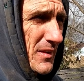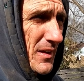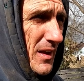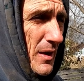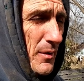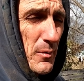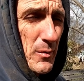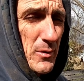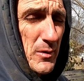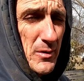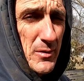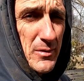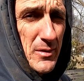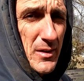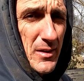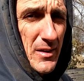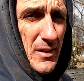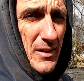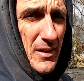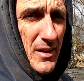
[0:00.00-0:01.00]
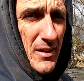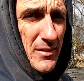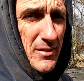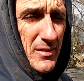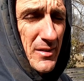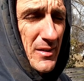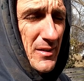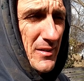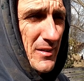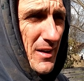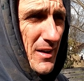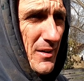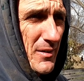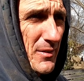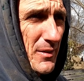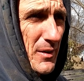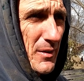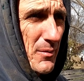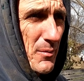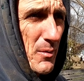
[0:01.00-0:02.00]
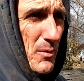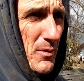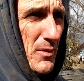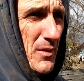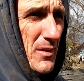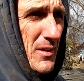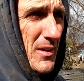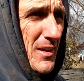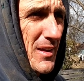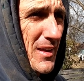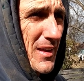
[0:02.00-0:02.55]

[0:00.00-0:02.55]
I wouldn't use anything else. I don't think it's worth it.